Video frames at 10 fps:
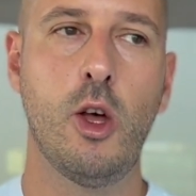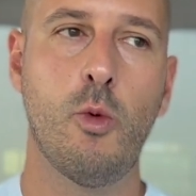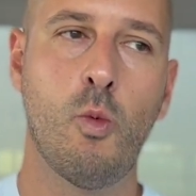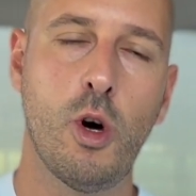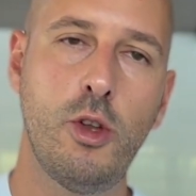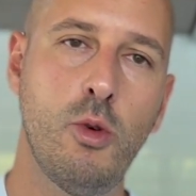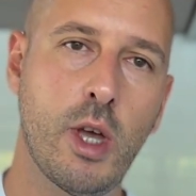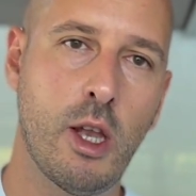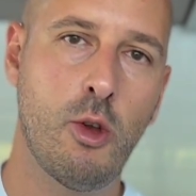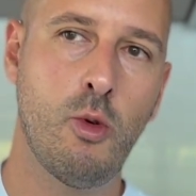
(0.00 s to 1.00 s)
What you
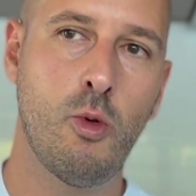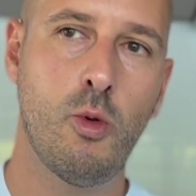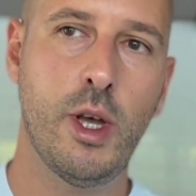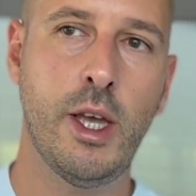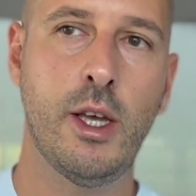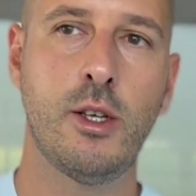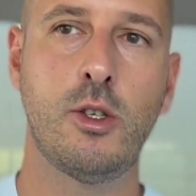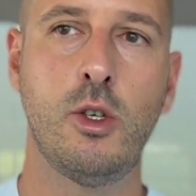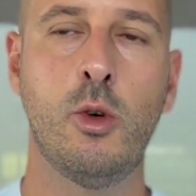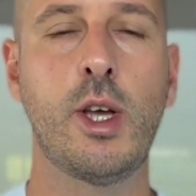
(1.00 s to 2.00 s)
can do
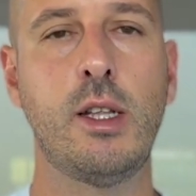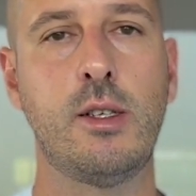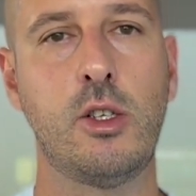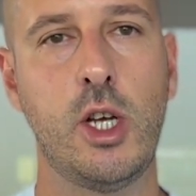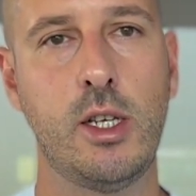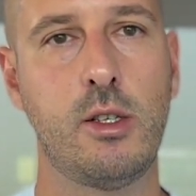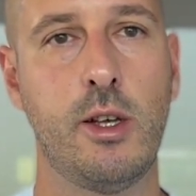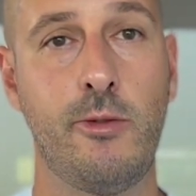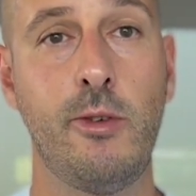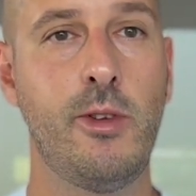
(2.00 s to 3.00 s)
is you can suggest a
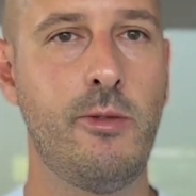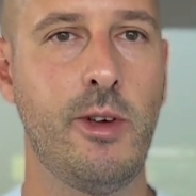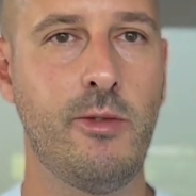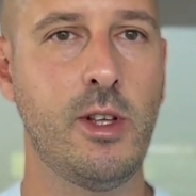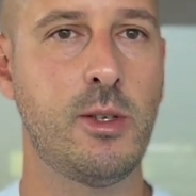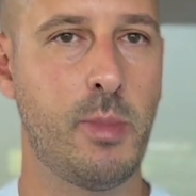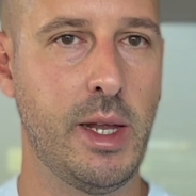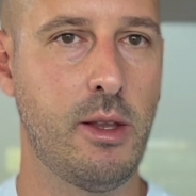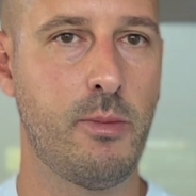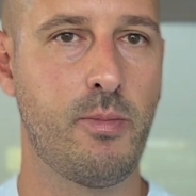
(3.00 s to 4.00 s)
50-50
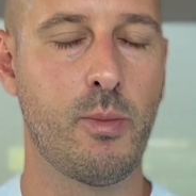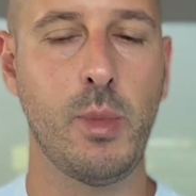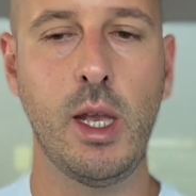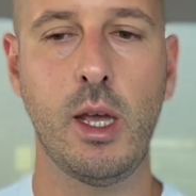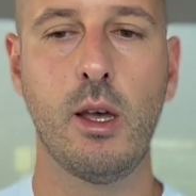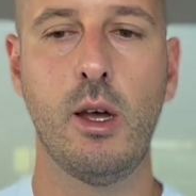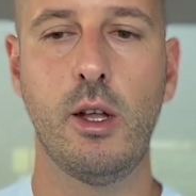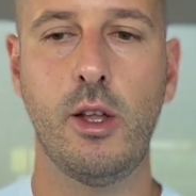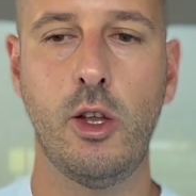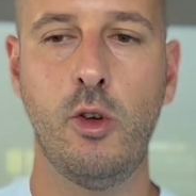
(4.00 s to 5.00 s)
split, meaning
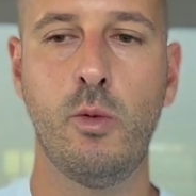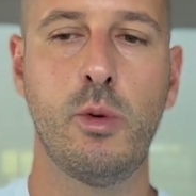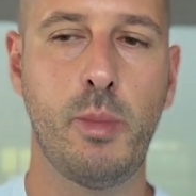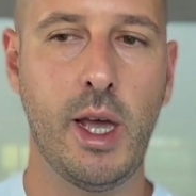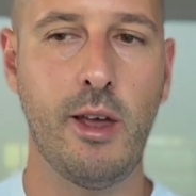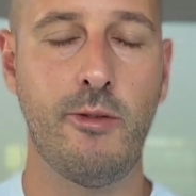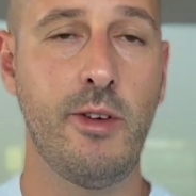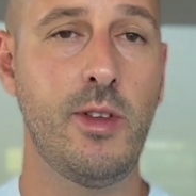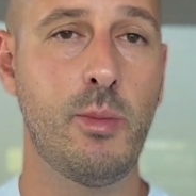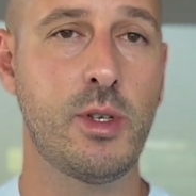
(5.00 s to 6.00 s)
that you would pay
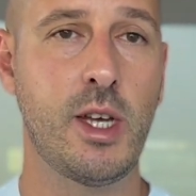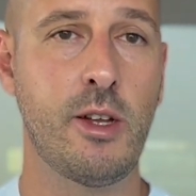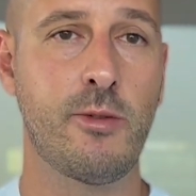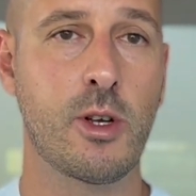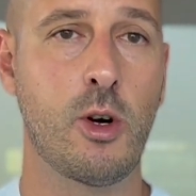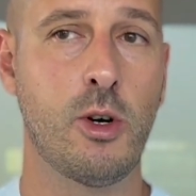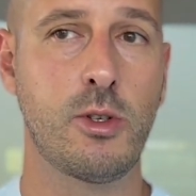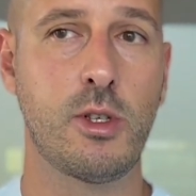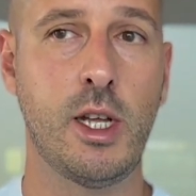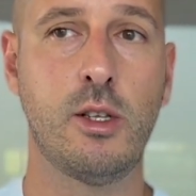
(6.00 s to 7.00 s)
50% of the
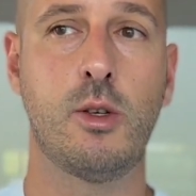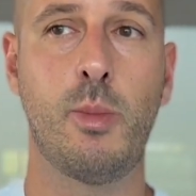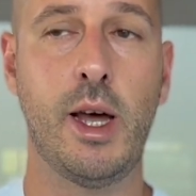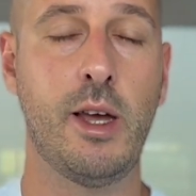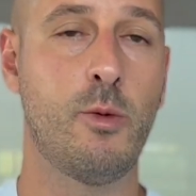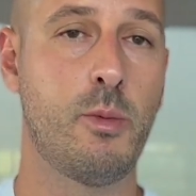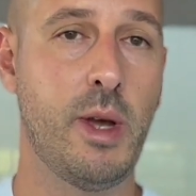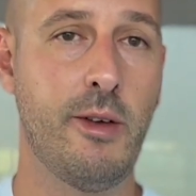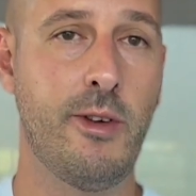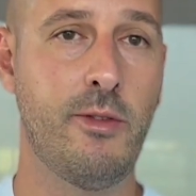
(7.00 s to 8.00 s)
cost and the supplier would
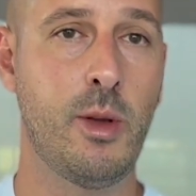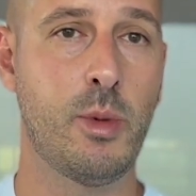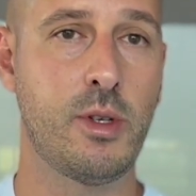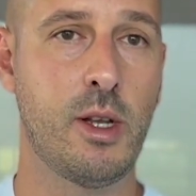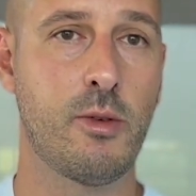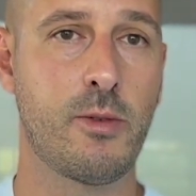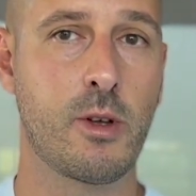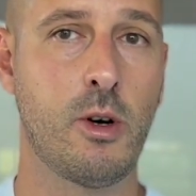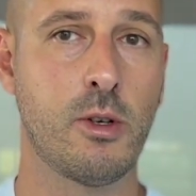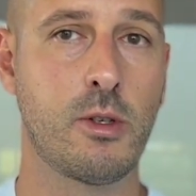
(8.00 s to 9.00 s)
pay 50% of the
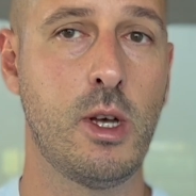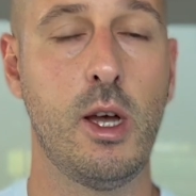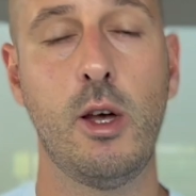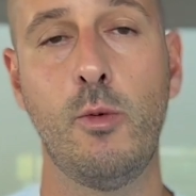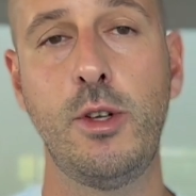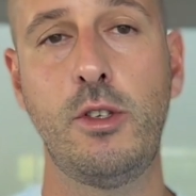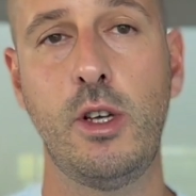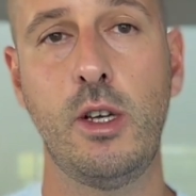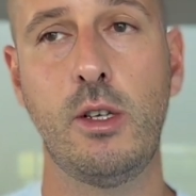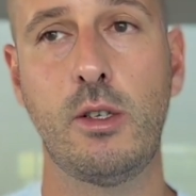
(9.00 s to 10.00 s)
cost, which
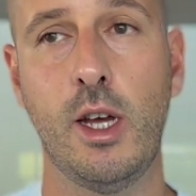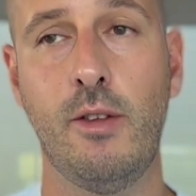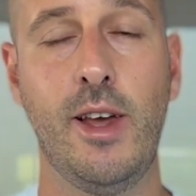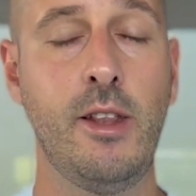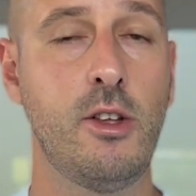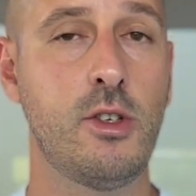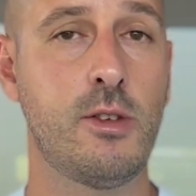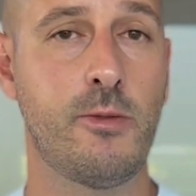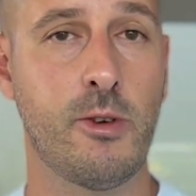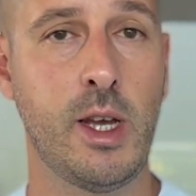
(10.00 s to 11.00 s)
is advantageous
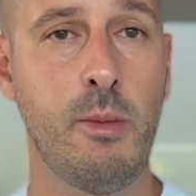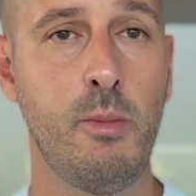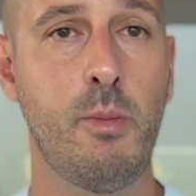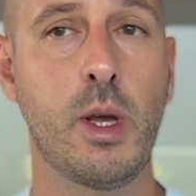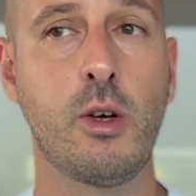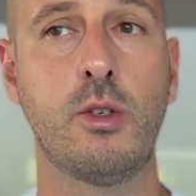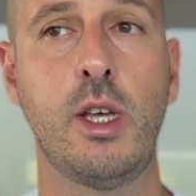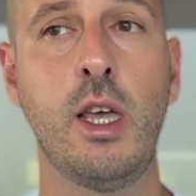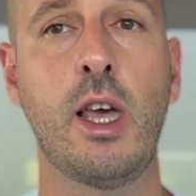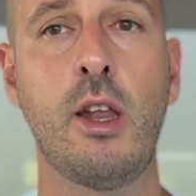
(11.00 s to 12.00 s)
for him because
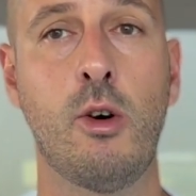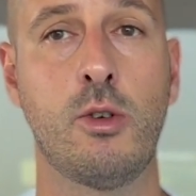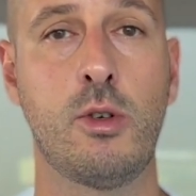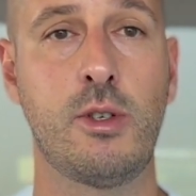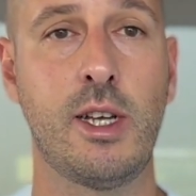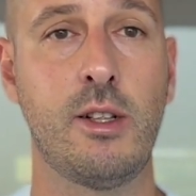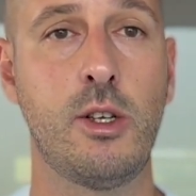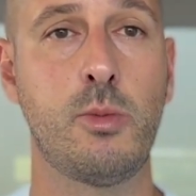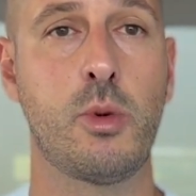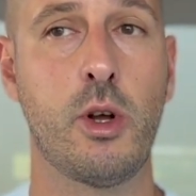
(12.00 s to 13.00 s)
he can also sell
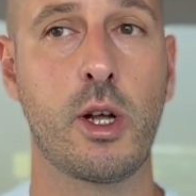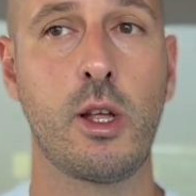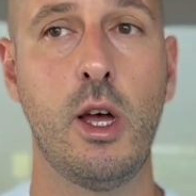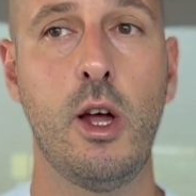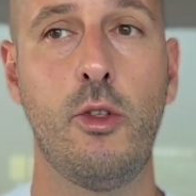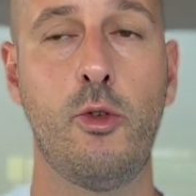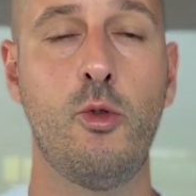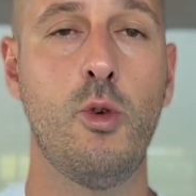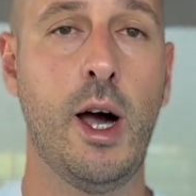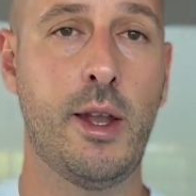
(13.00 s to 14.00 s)
this product
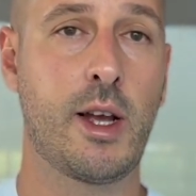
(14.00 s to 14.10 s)
to other